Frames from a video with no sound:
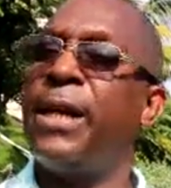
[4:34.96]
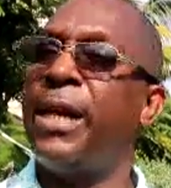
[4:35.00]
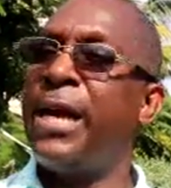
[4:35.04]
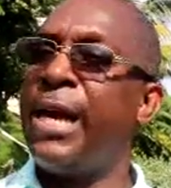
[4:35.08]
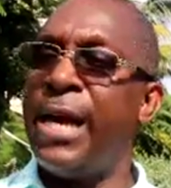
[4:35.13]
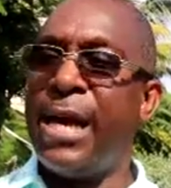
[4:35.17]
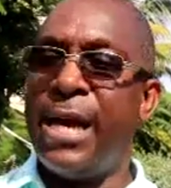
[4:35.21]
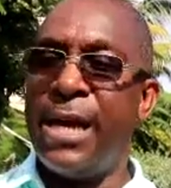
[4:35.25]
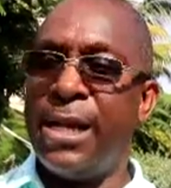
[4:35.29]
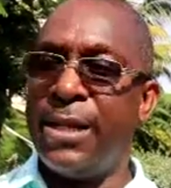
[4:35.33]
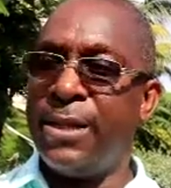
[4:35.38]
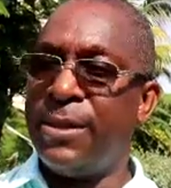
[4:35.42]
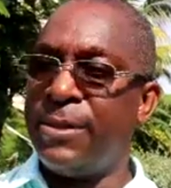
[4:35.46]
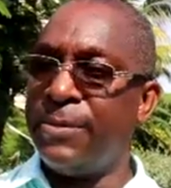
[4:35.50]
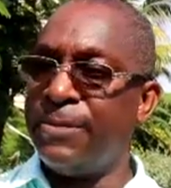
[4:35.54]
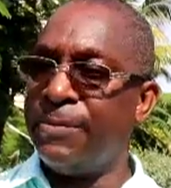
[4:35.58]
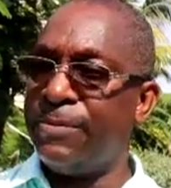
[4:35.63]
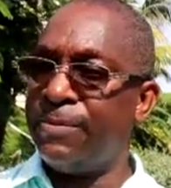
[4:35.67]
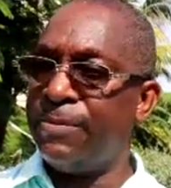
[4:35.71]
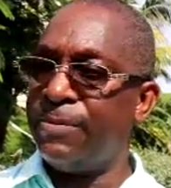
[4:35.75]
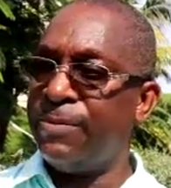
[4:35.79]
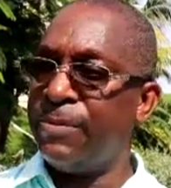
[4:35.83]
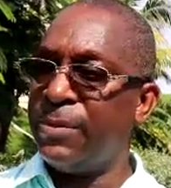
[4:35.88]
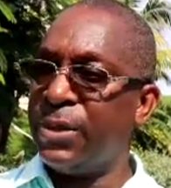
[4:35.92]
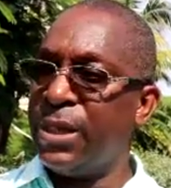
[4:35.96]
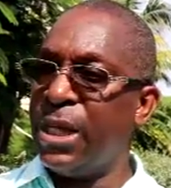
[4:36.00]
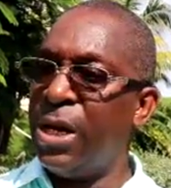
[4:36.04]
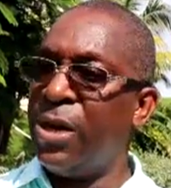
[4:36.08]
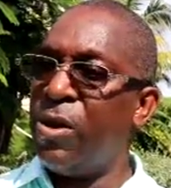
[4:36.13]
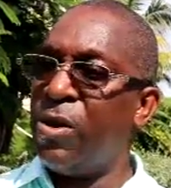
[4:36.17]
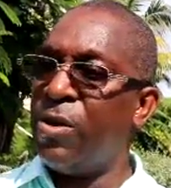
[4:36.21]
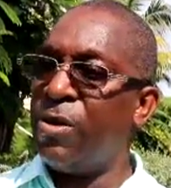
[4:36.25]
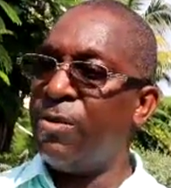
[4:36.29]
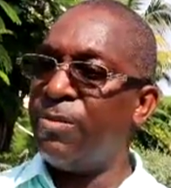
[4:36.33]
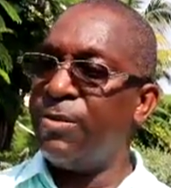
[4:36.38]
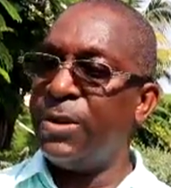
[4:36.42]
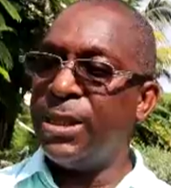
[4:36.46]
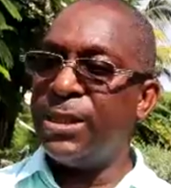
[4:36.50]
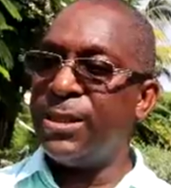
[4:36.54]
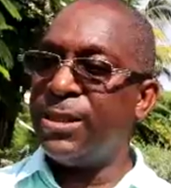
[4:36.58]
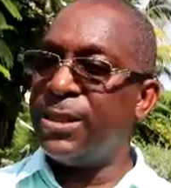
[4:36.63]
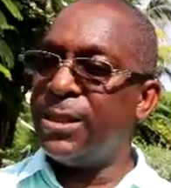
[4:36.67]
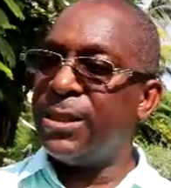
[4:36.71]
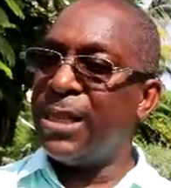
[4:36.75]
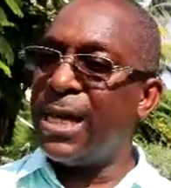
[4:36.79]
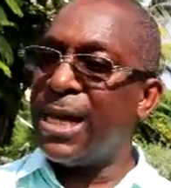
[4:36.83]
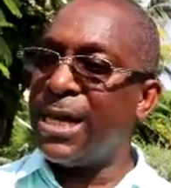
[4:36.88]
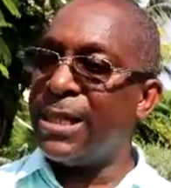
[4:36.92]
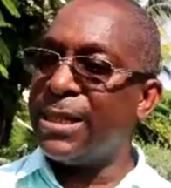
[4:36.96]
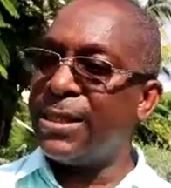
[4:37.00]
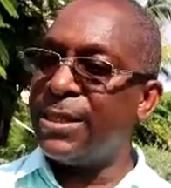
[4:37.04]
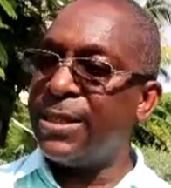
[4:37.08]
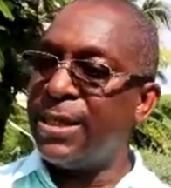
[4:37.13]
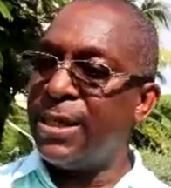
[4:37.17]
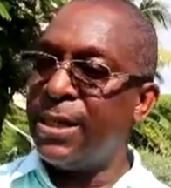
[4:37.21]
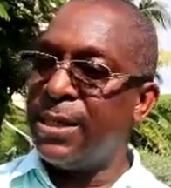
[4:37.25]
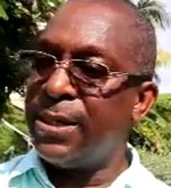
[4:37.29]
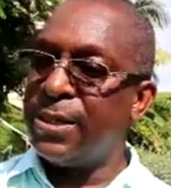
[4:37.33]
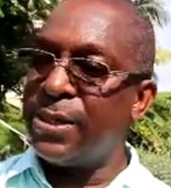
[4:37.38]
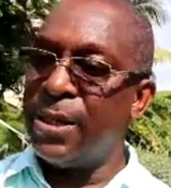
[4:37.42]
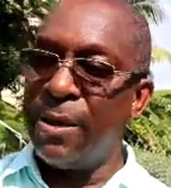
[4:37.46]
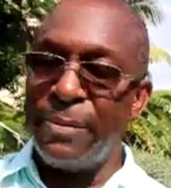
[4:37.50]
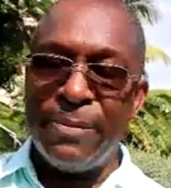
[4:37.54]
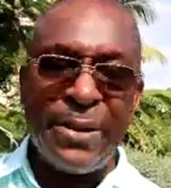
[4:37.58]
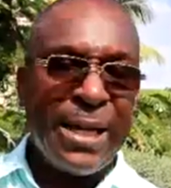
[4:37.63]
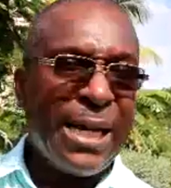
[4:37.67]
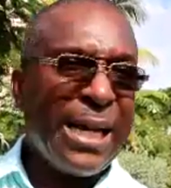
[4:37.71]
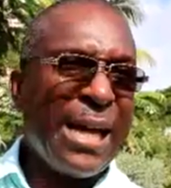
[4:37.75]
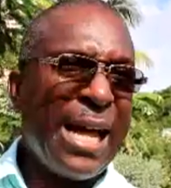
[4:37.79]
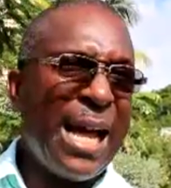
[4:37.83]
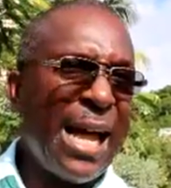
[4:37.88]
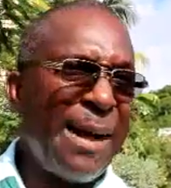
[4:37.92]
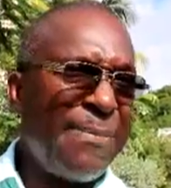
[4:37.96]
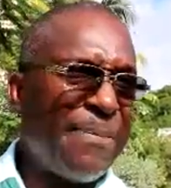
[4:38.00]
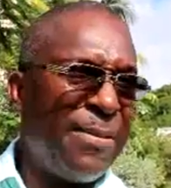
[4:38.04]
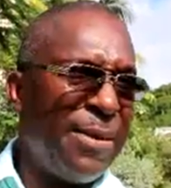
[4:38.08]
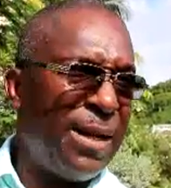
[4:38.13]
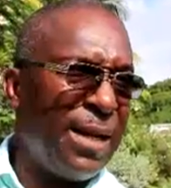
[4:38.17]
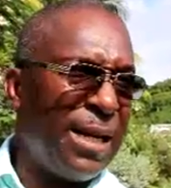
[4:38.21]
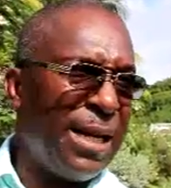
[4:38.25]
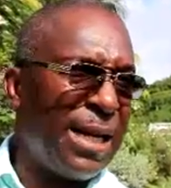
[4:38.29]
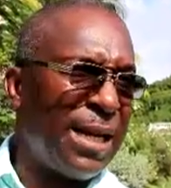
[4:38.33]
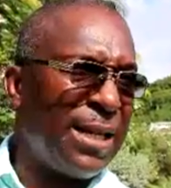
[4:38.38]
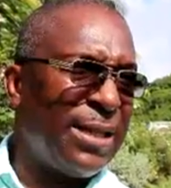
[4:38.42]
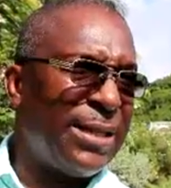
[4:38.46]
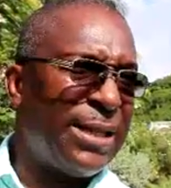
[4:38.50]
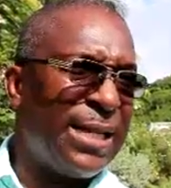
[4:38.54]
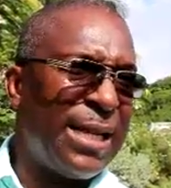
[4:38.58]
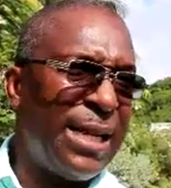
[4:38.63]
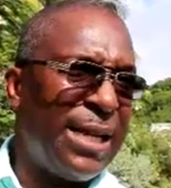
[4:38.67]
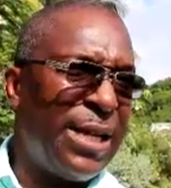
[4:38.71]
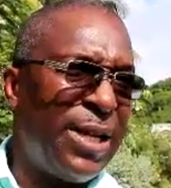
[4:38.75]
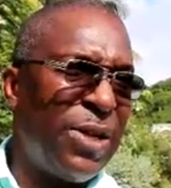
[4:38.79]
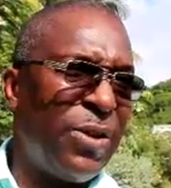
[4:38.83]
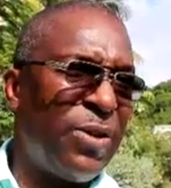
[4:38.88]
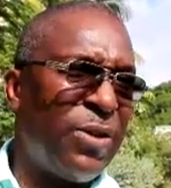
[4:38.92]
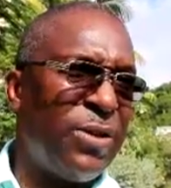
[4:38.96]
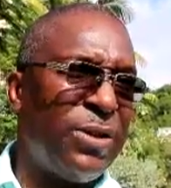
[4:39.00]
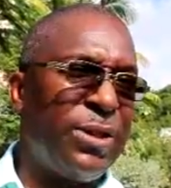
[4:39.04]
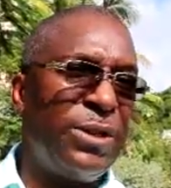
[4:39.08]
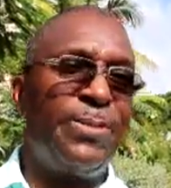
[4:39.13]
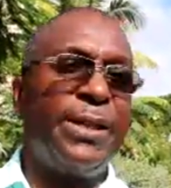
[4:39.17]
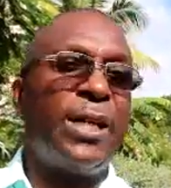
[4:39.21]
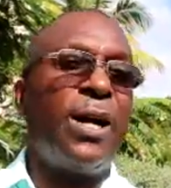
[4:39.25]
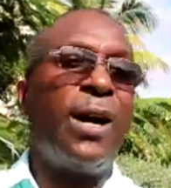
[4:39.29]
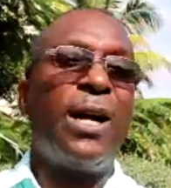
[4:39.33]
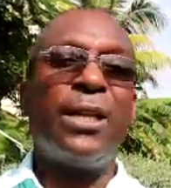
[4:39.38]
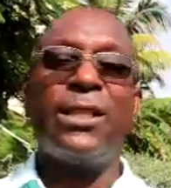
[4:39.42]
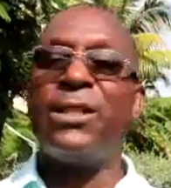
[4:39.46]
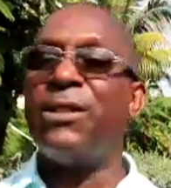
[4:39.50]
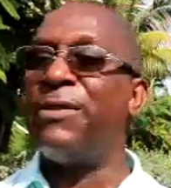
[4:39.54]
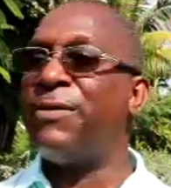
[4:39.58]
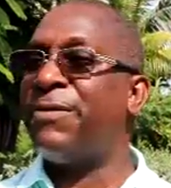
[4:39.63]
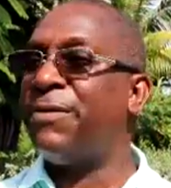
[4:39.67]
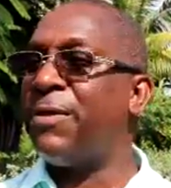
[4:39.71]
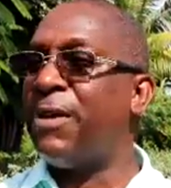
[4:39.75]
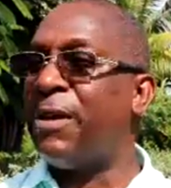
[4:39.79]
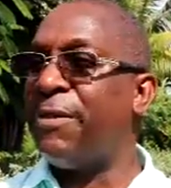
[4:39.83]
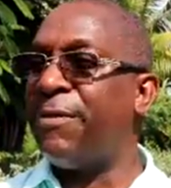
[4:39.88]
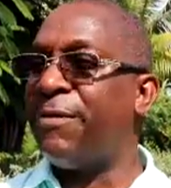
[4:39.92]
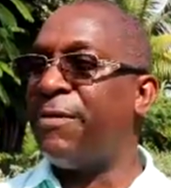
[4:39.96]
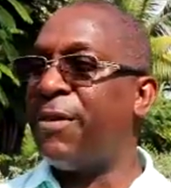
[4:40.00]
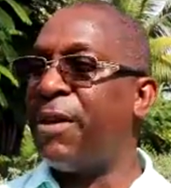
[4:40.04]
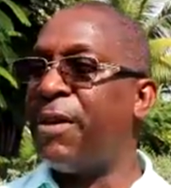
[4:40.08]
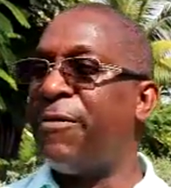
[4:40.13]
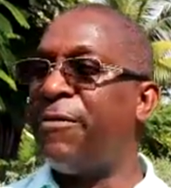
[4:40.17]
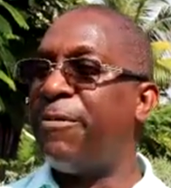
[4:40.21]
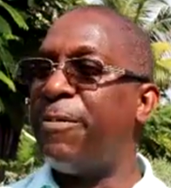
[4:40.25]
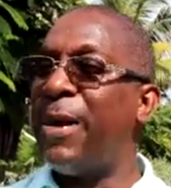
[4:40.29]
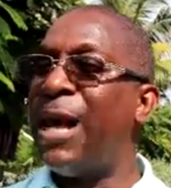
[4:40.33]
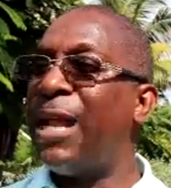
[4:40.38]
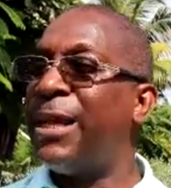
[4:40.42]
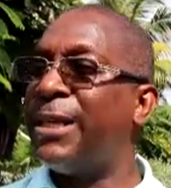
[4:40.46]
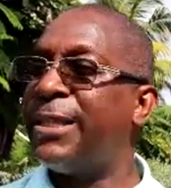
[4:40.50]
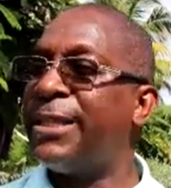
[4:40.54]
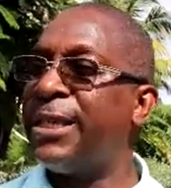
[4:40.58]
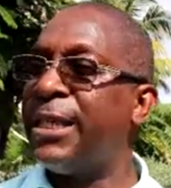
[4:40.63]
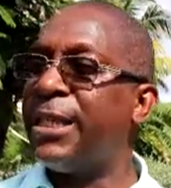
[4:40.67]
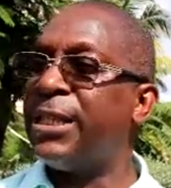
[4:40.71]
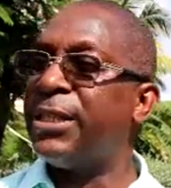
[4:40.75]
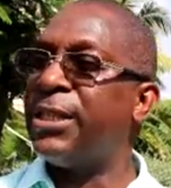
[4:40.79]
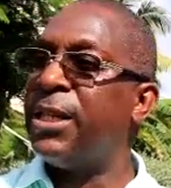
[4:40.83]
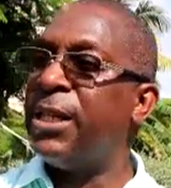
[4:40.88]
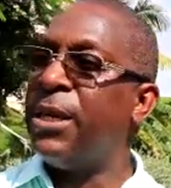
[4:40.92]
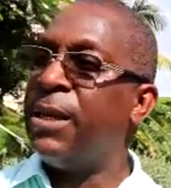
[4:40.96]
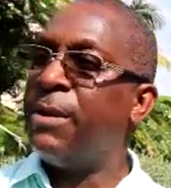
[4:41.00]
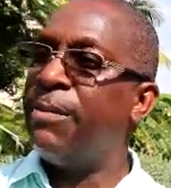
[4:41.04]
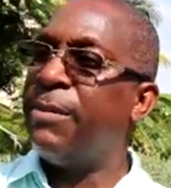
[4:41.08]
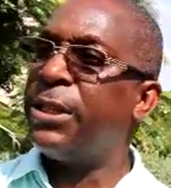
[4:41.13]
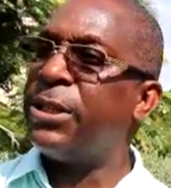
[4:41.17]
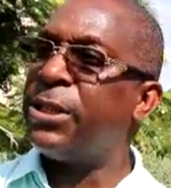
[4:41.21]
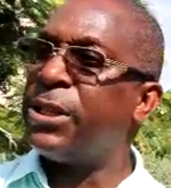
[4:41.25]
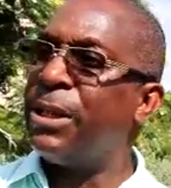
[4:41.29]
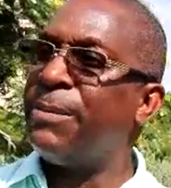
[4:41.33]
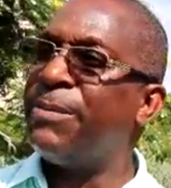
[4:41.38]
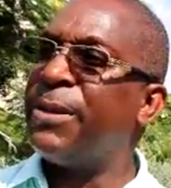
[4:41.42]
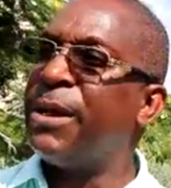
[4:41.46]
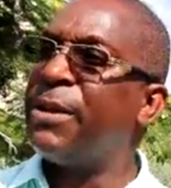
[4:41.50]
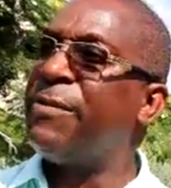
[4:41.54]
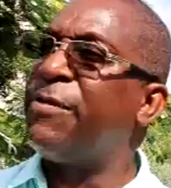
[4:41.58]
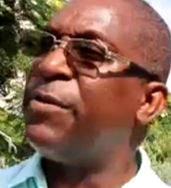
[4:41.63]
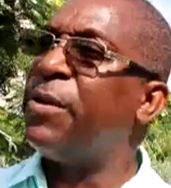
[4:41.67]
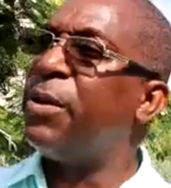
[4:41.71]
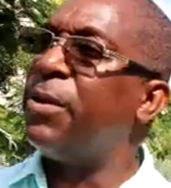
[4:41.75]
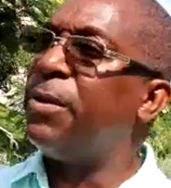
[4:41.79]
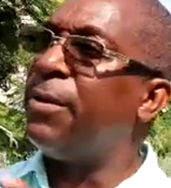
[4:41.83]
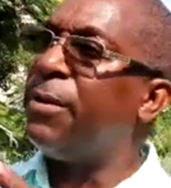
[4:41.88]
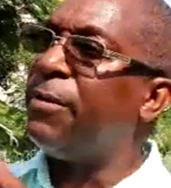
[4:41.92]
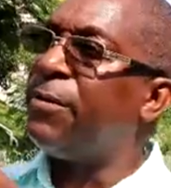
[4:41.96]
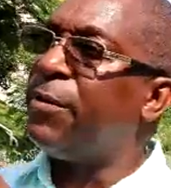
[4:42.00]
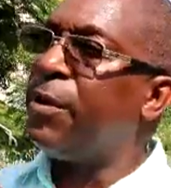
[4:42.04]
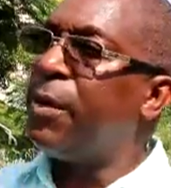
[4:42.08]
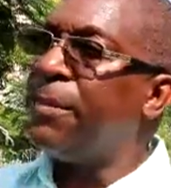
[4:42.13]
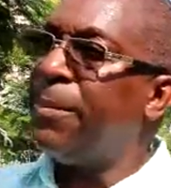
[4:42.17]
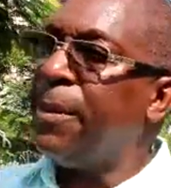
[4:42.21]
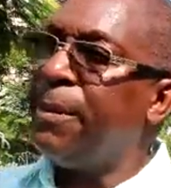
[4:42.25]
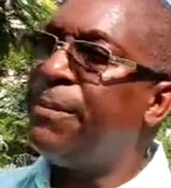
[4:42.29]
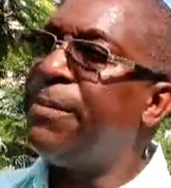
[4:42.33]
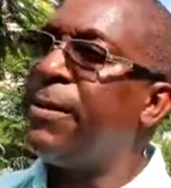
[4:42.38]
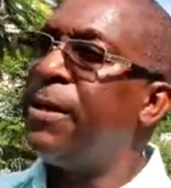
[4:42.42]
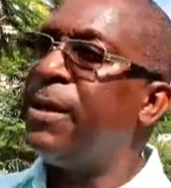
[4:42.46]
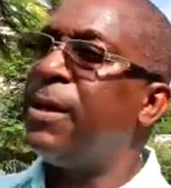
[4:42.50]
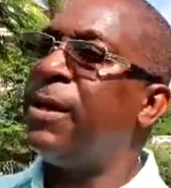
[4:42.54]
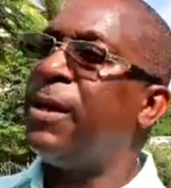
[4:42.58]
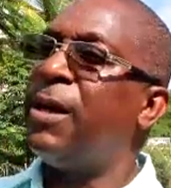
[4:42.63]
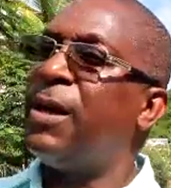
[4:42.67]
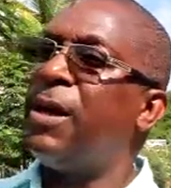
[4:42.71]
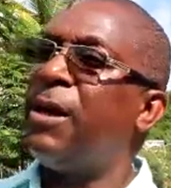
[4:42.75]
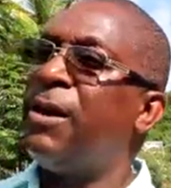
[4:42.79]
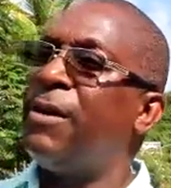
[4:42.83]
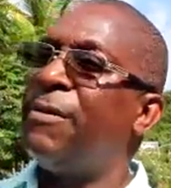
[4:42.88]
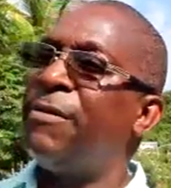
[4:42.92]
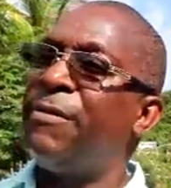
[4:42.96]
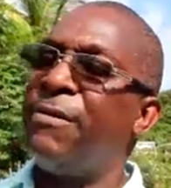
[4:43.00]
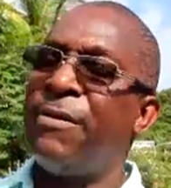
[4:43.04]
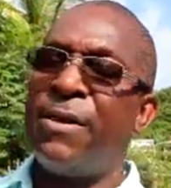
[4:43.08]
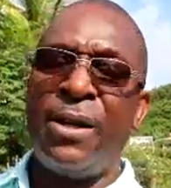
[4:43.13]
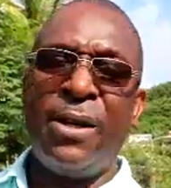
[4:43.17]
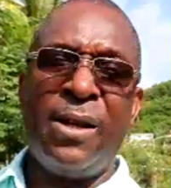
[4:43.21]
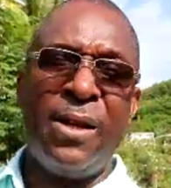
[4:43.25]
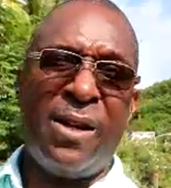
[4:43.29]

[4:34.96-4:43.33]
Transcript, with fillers: And you know, this is not something happened, like I say, you know, it's because of, of, of politics, but something for the, for the people of,